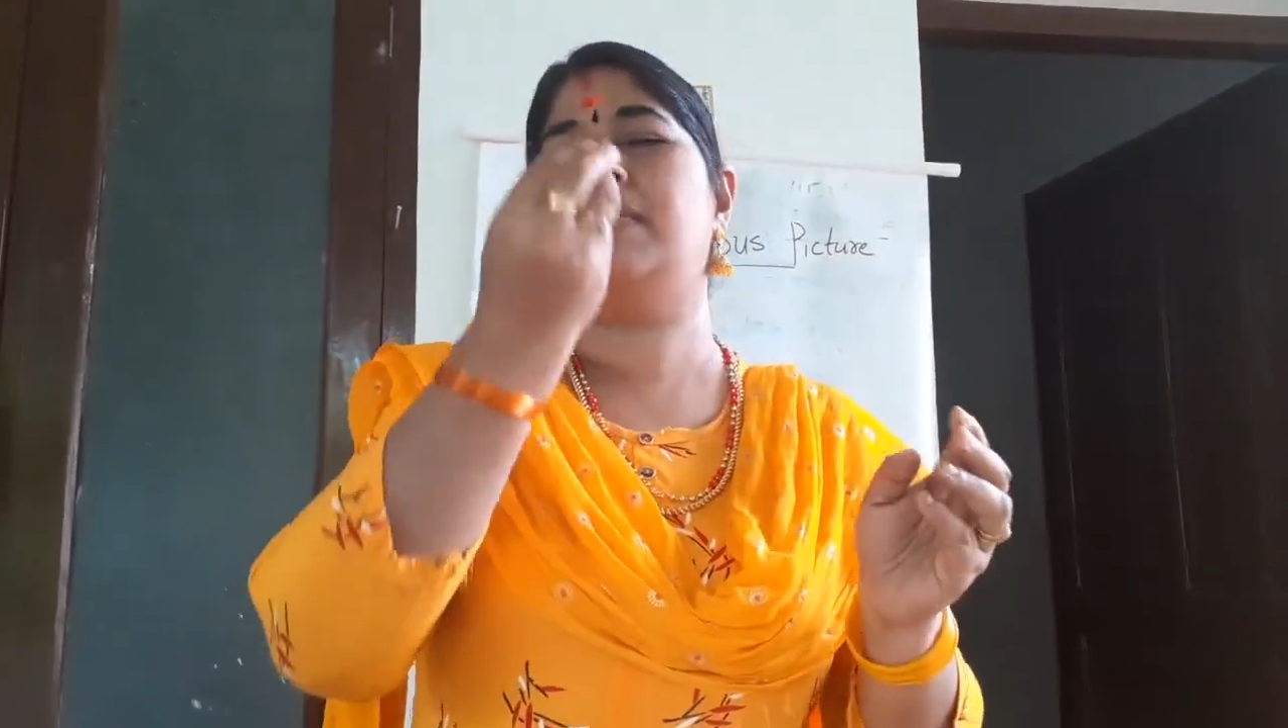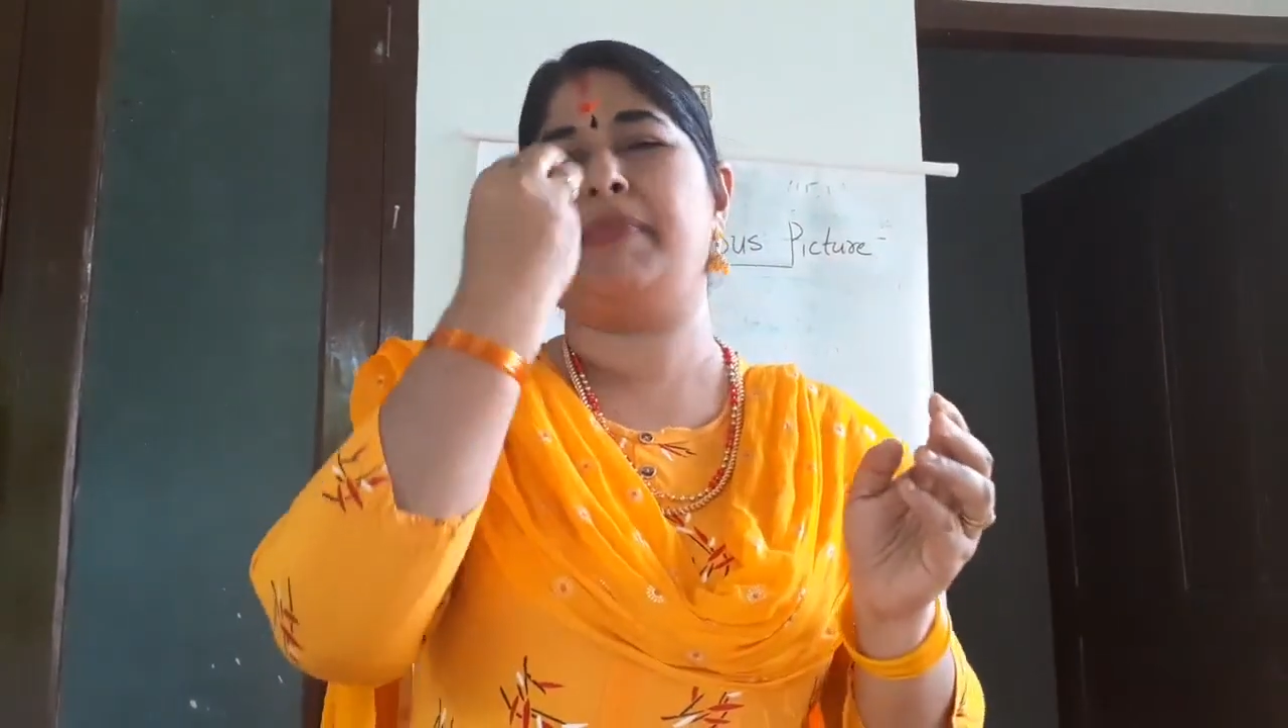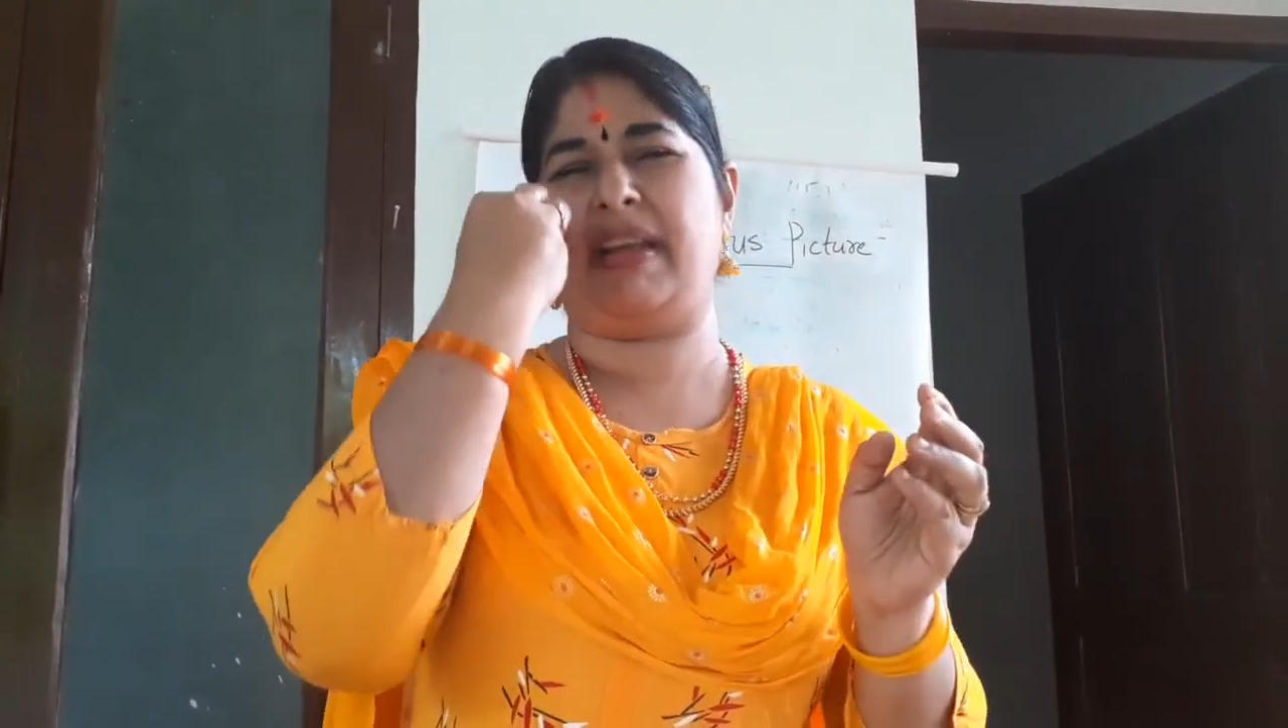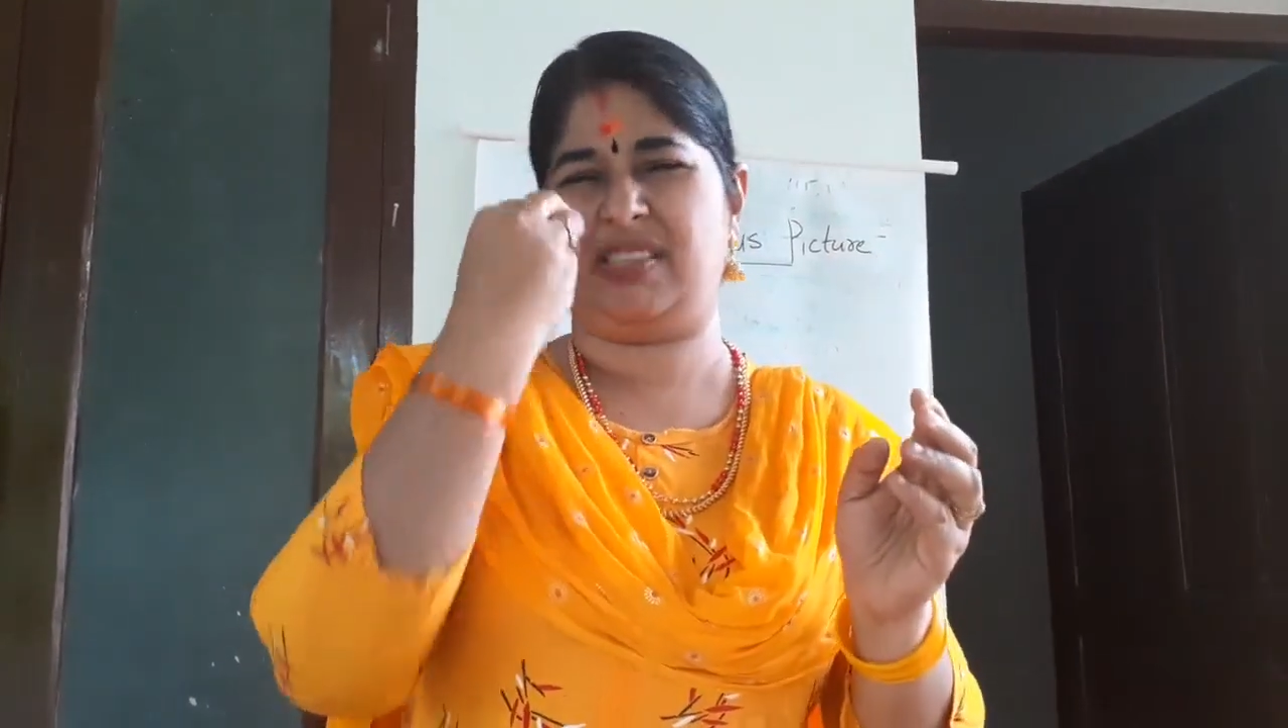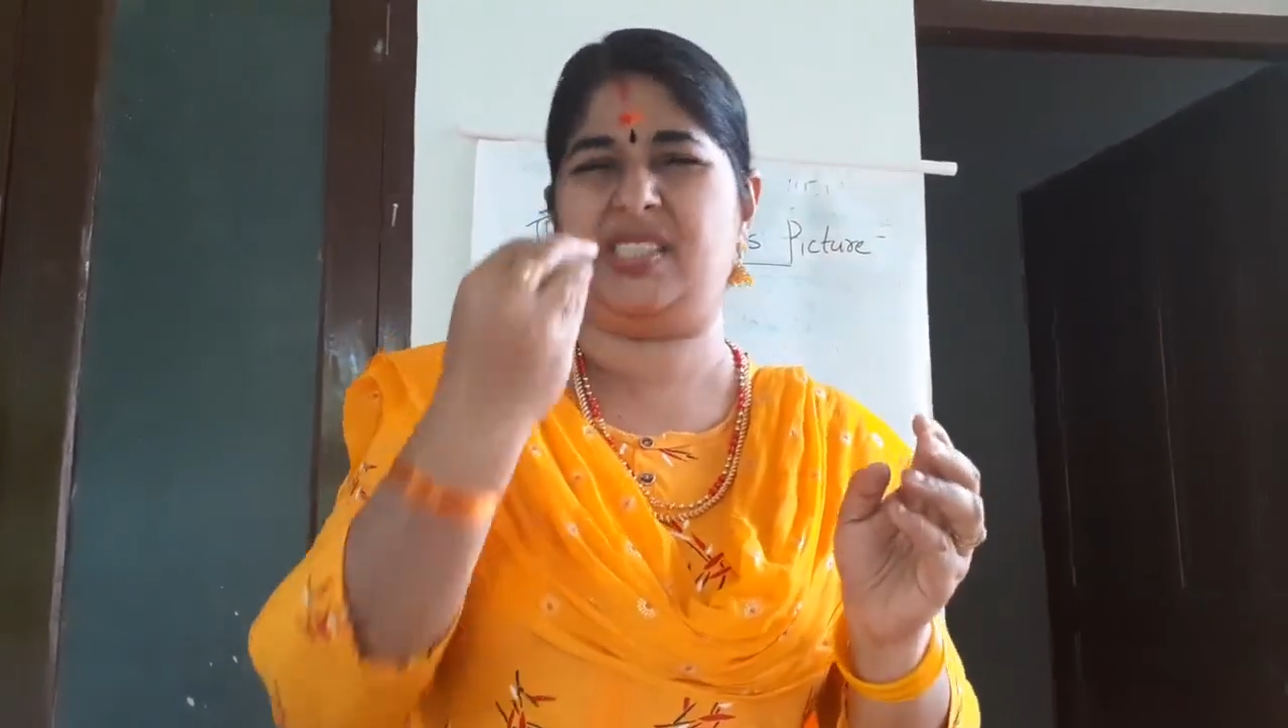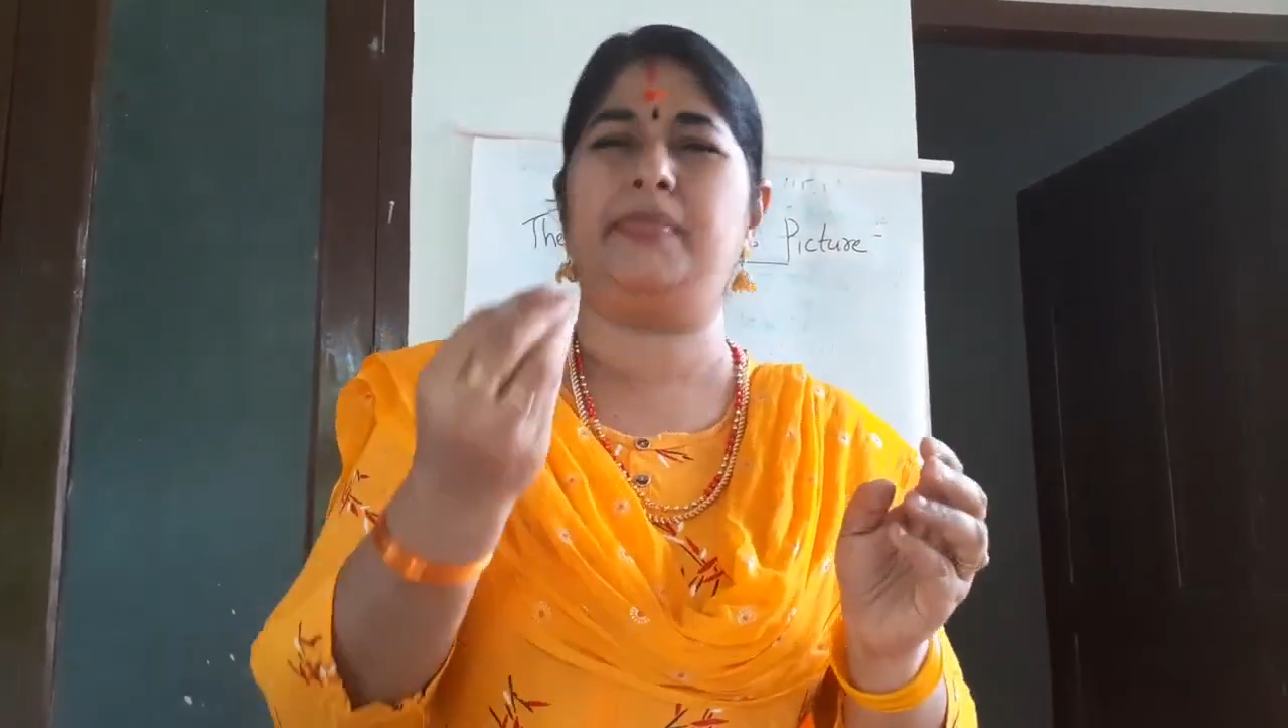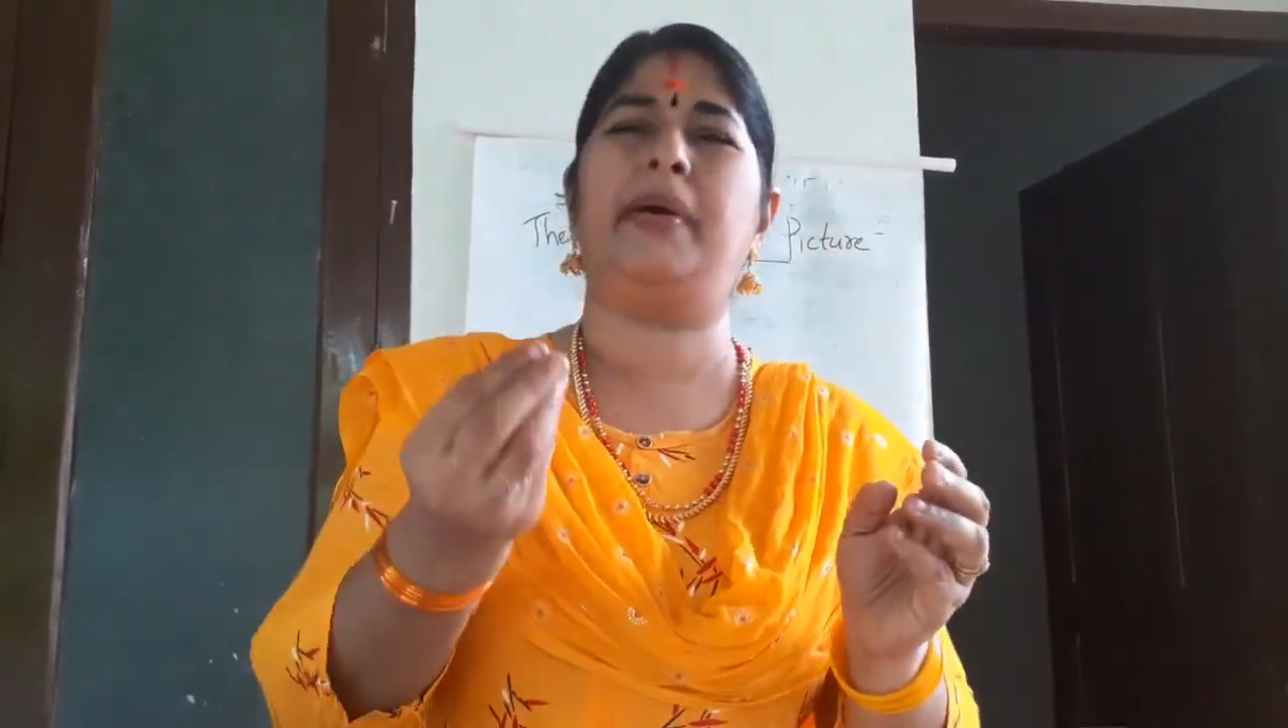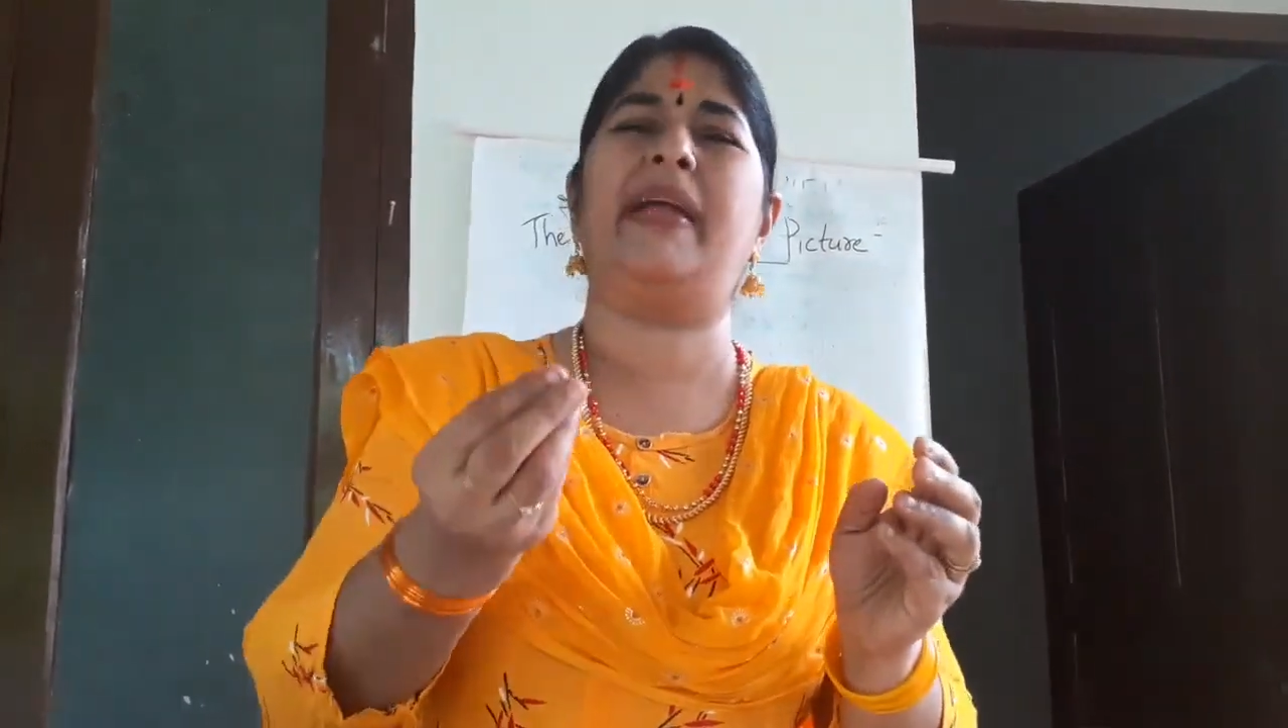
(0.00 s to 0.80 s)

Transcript: maximum,